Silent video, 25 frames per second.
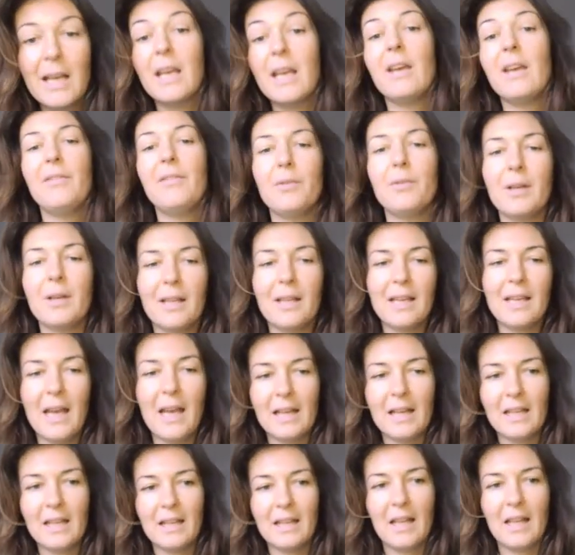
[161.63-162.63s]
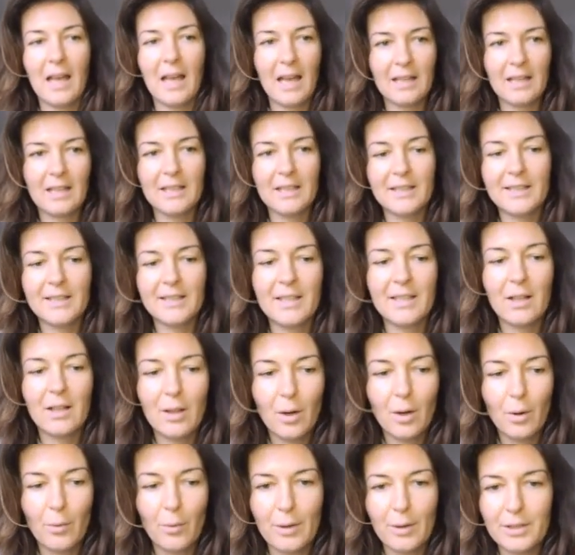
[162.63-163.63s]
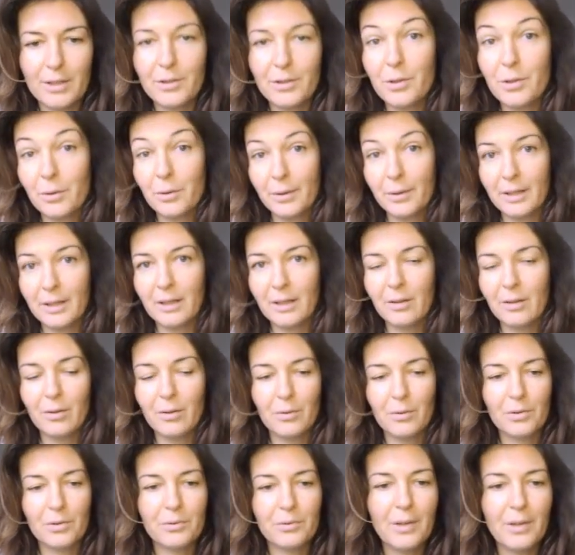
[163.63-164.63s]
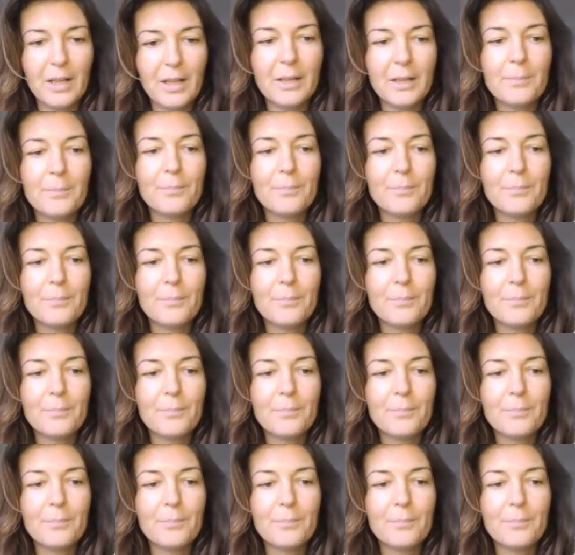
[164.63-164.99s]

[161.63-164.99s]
if you can get it at its lowest during the launch, right?